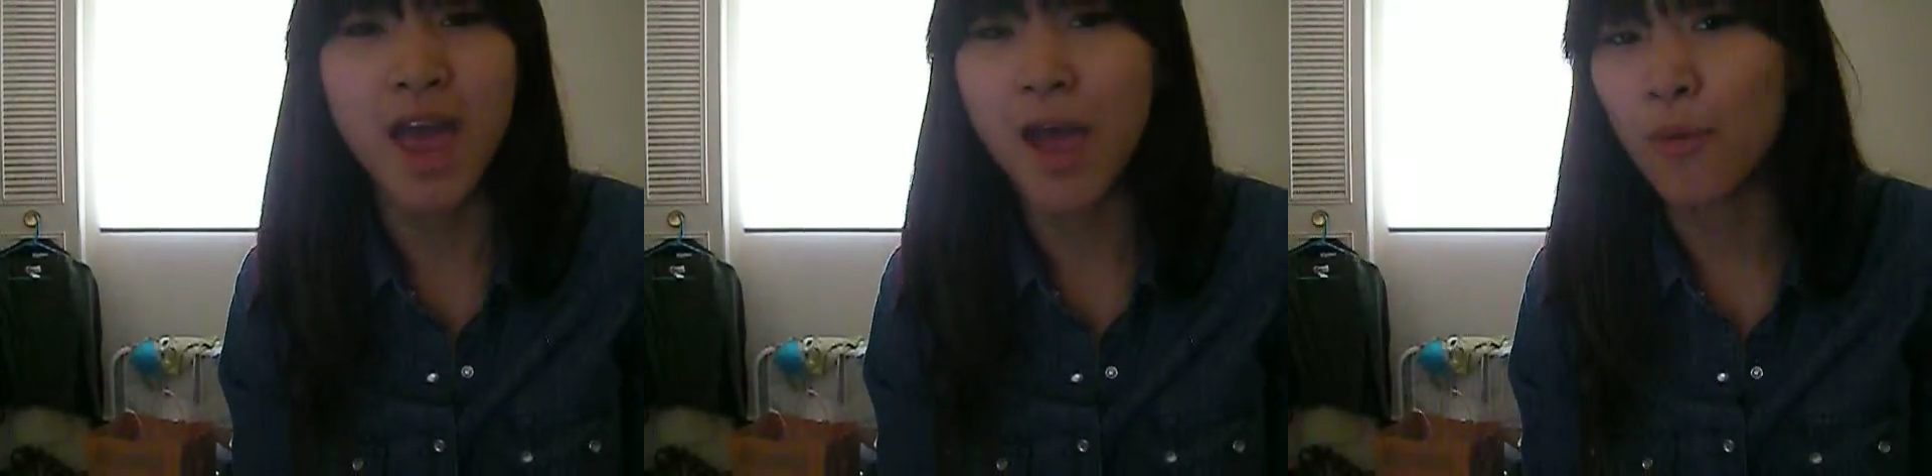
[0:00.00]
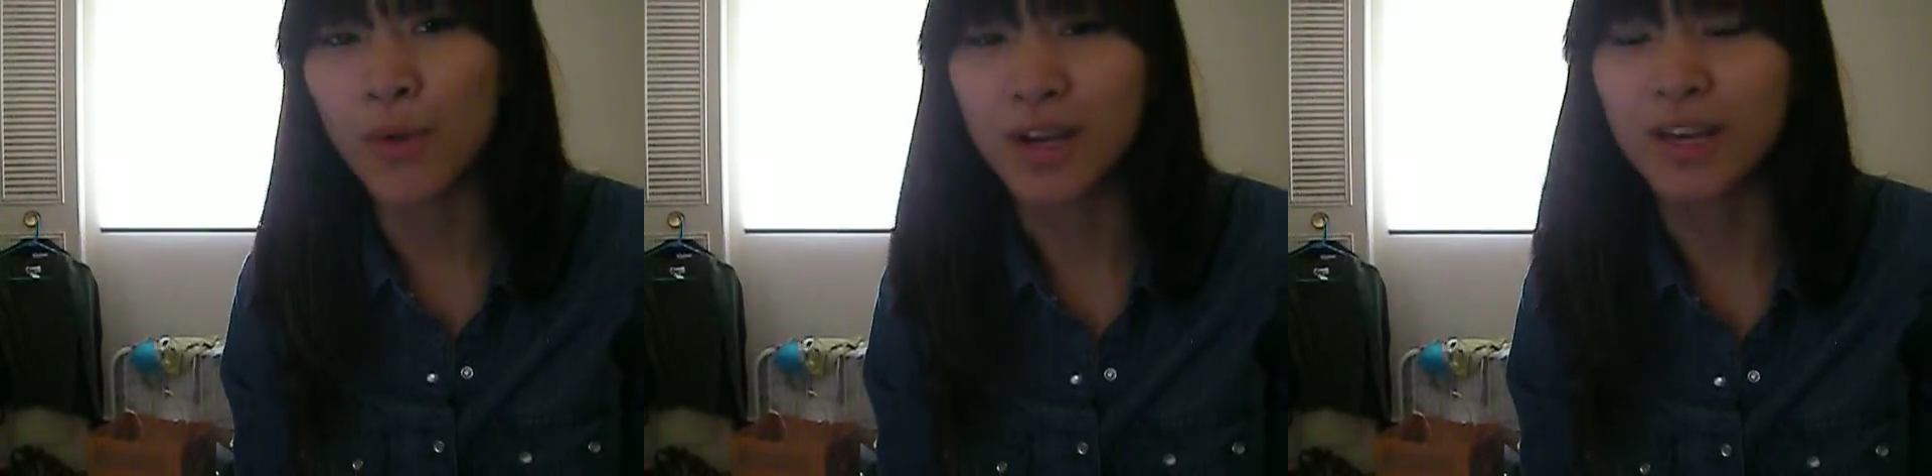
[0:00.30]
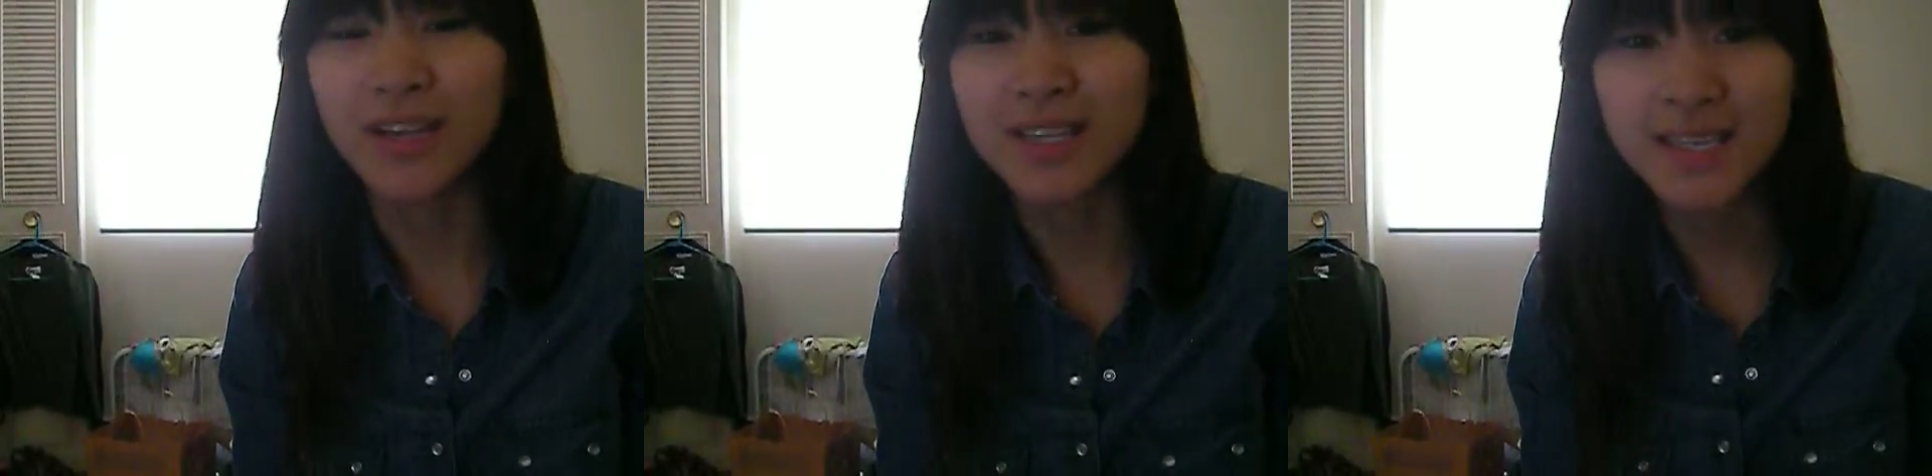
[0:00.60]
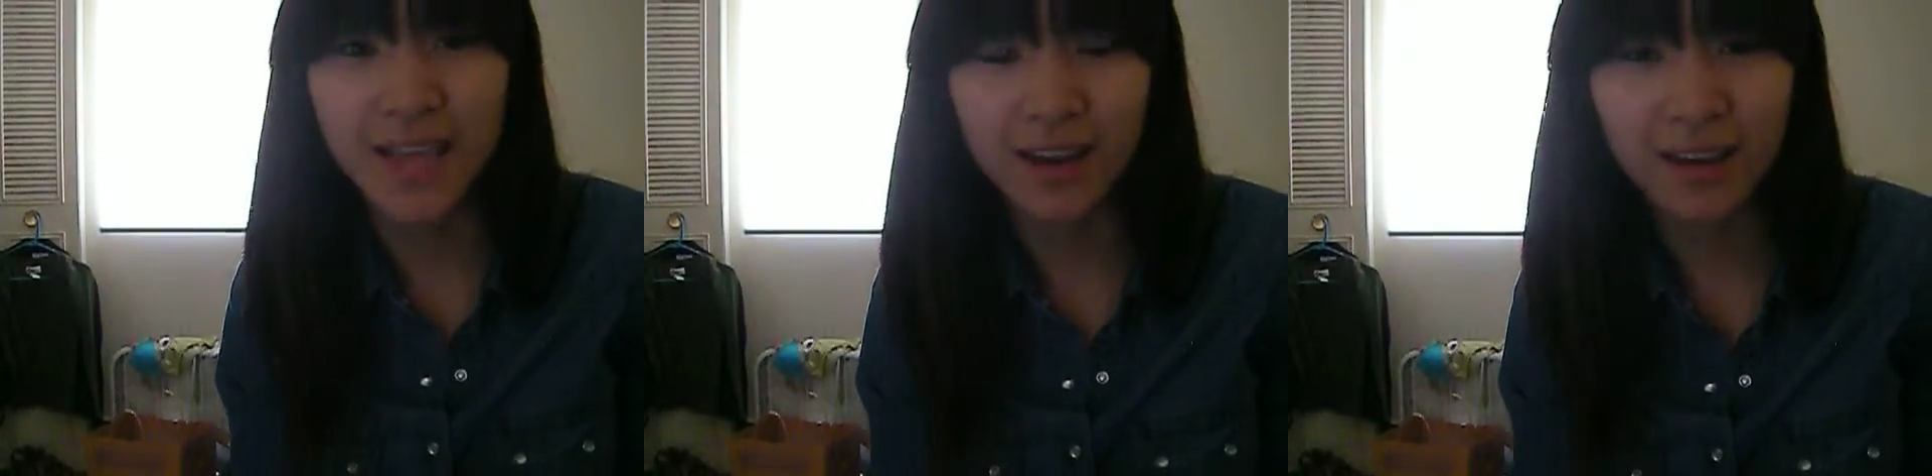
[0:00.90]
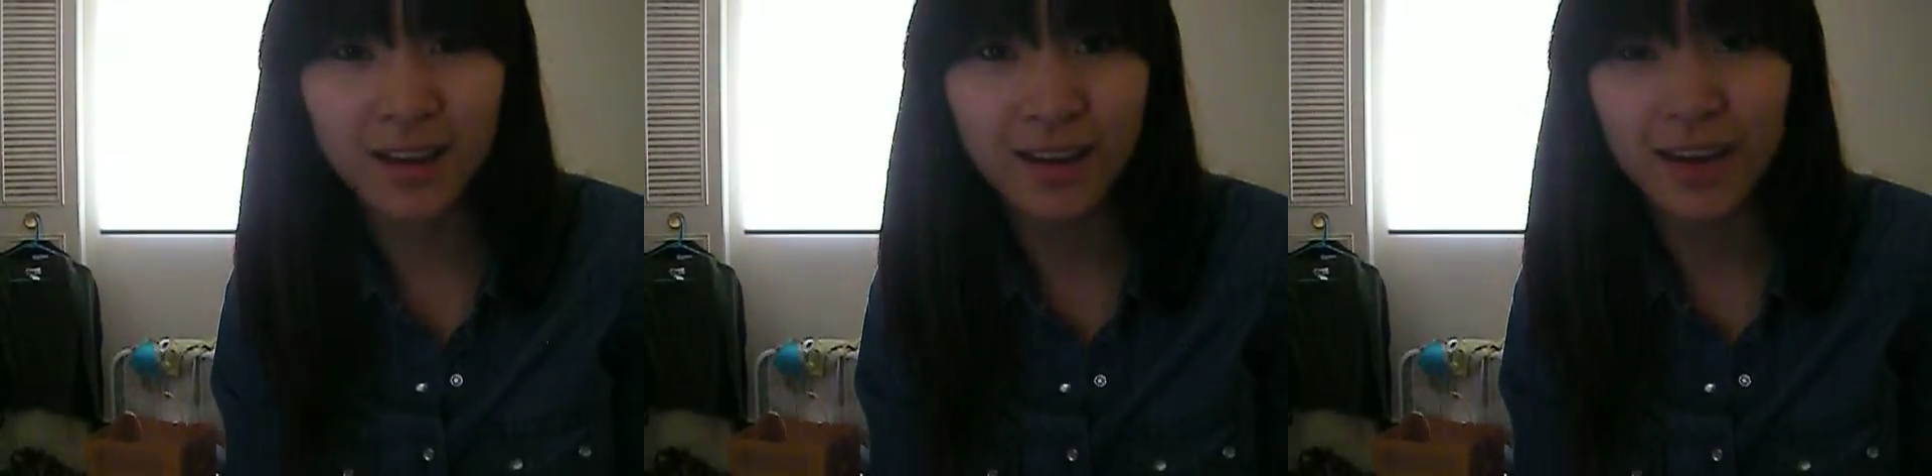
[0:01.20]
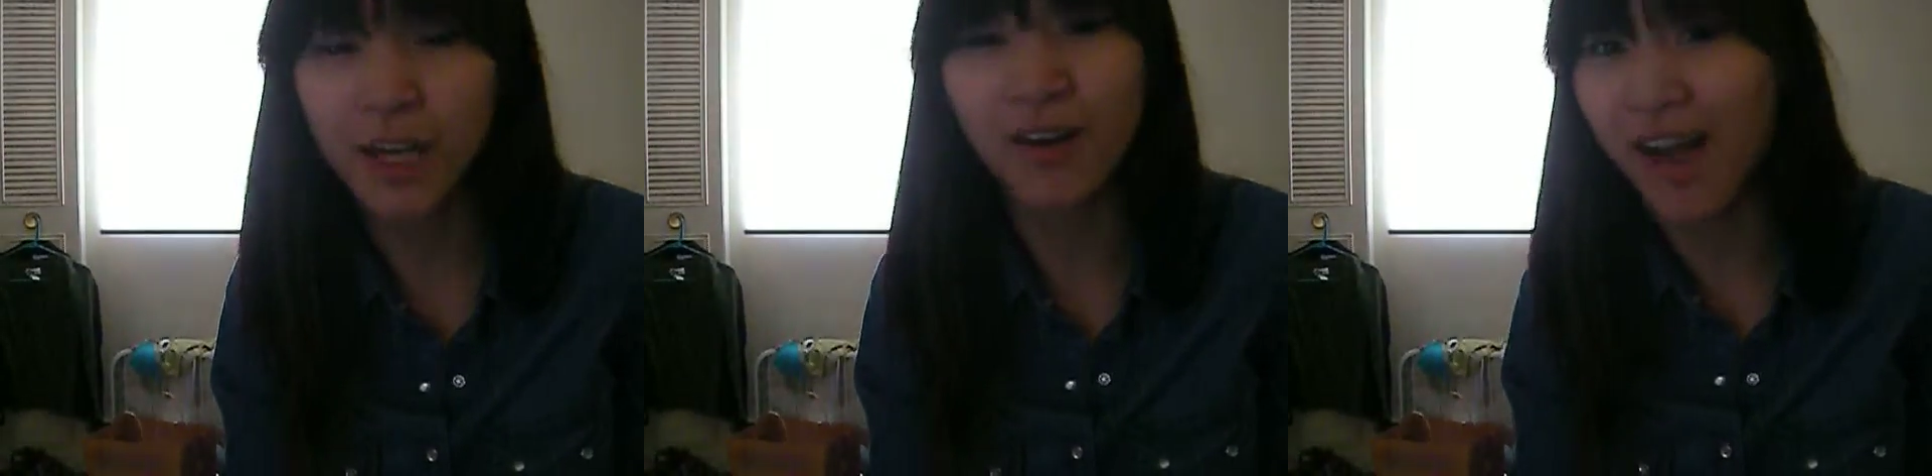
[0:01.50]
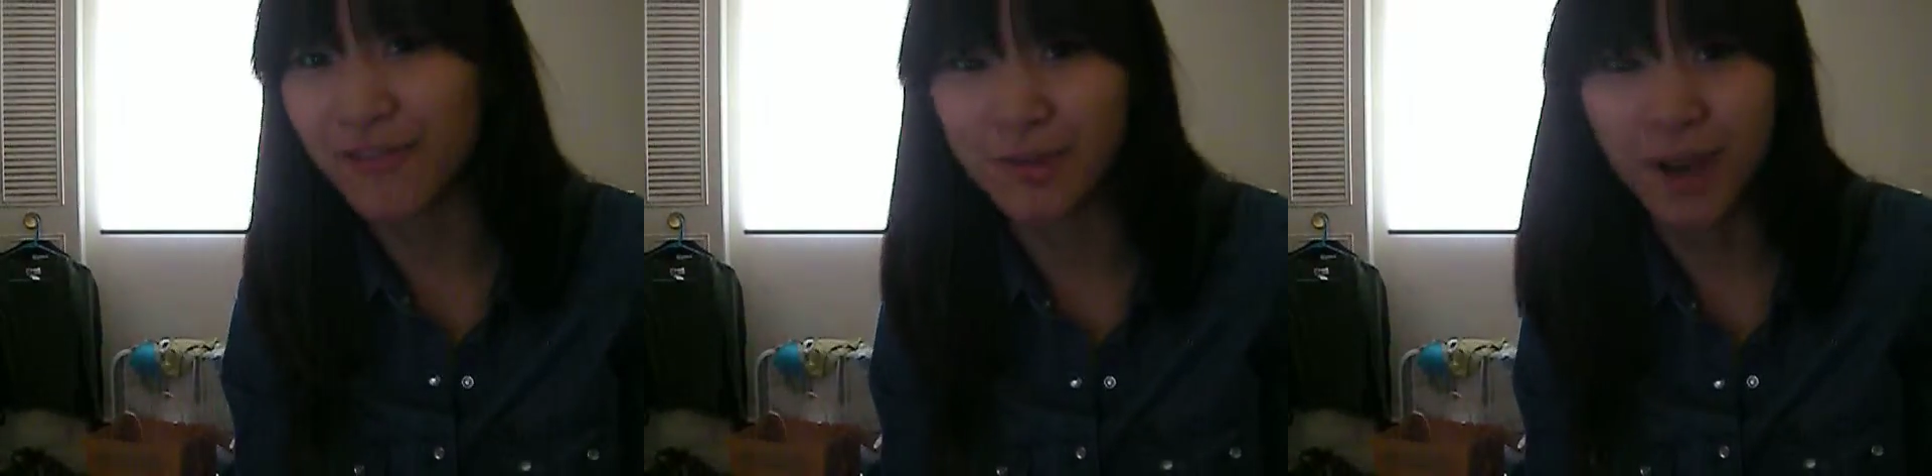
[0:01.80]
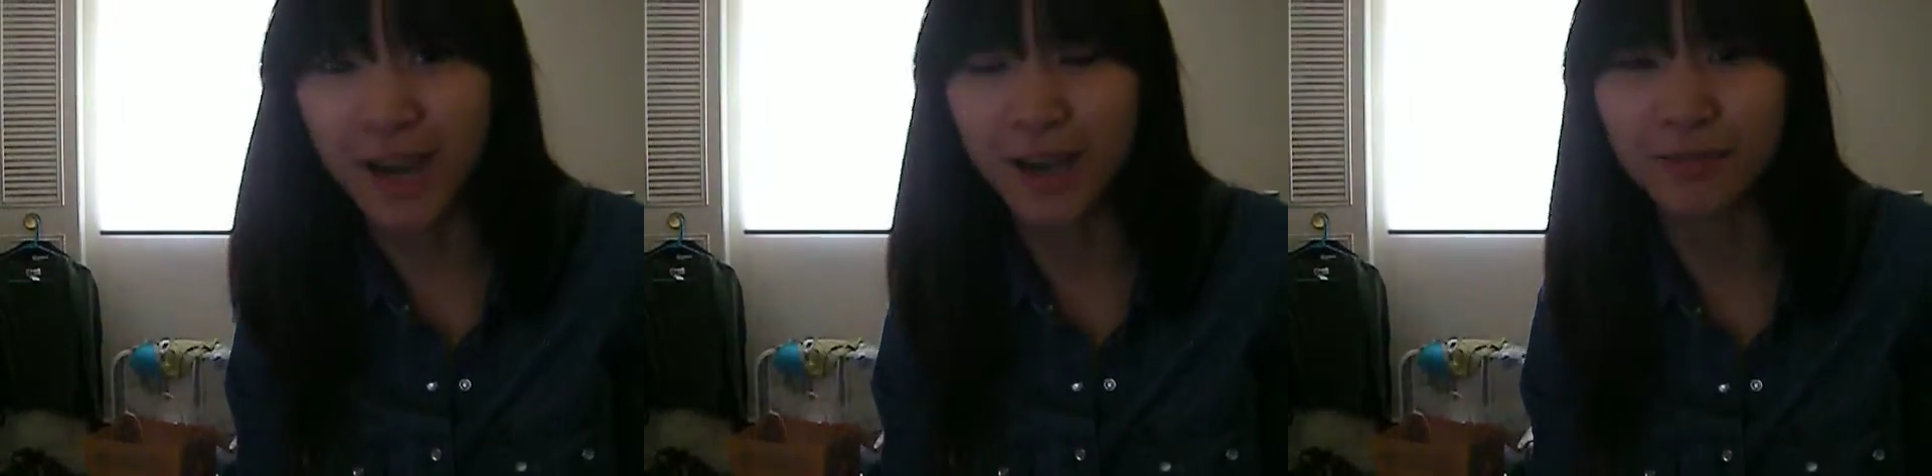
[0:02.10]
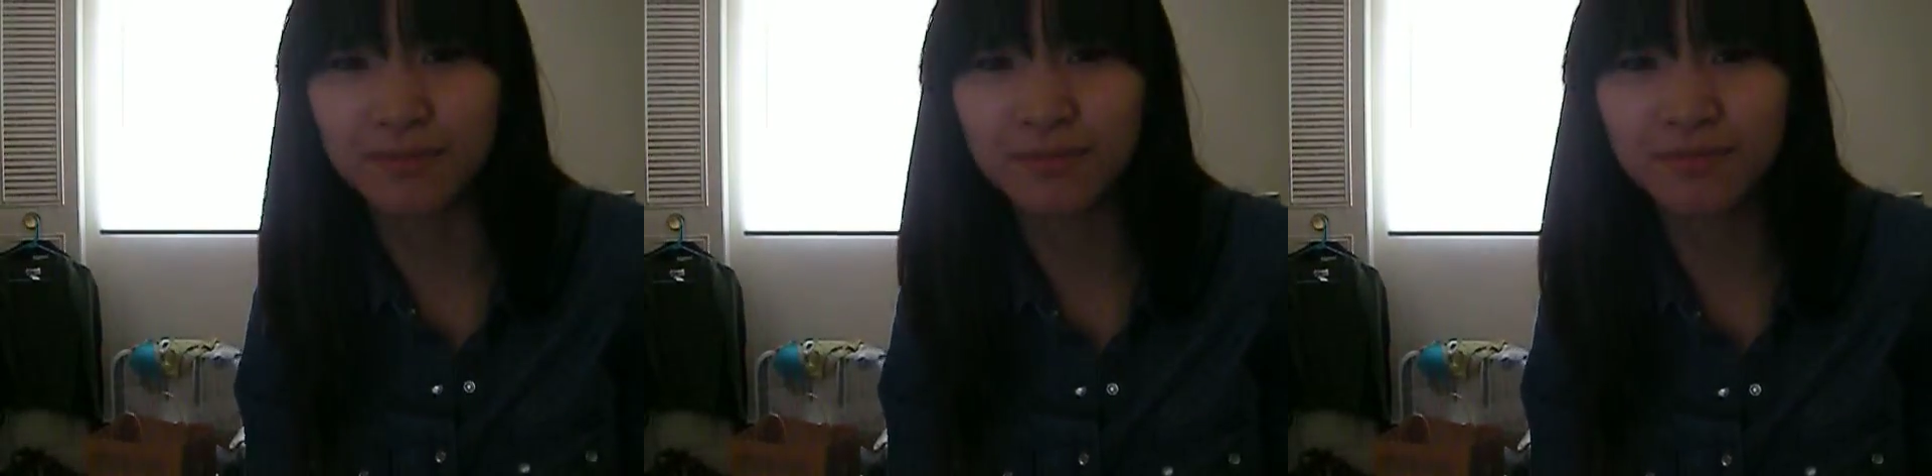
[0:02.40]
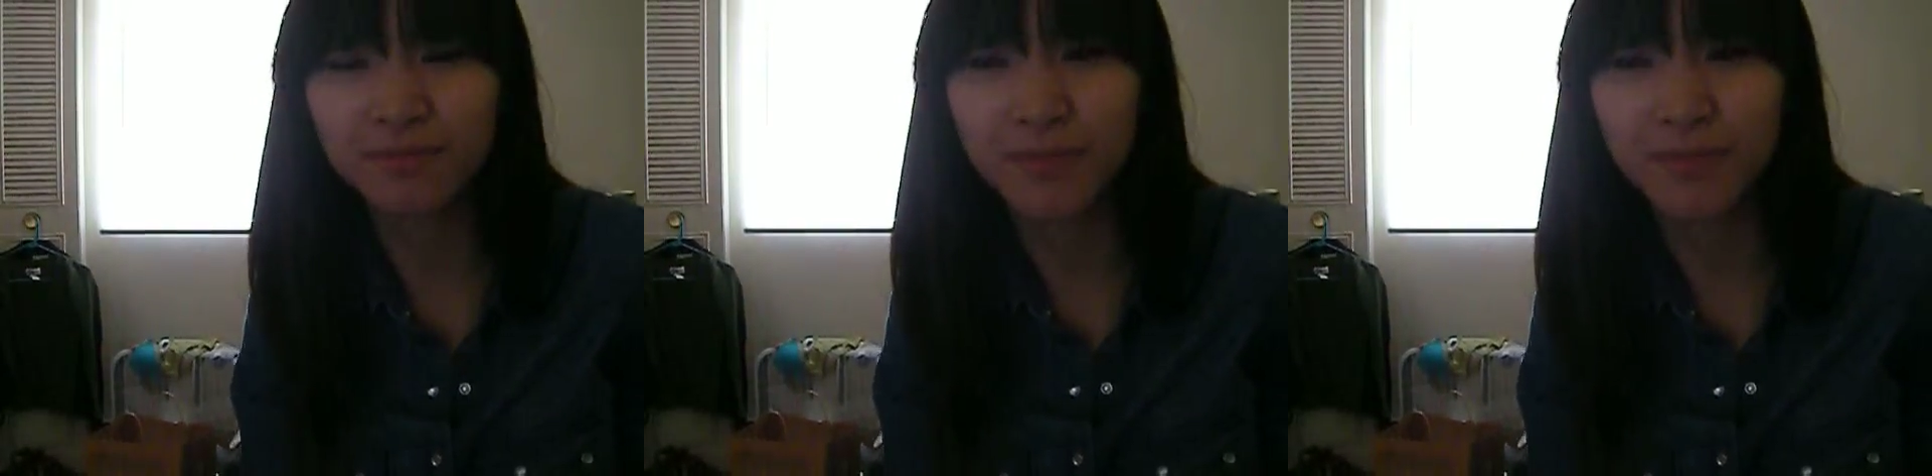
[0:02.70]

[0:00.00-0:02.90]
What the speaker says: And when you get sick, you don't have to pay them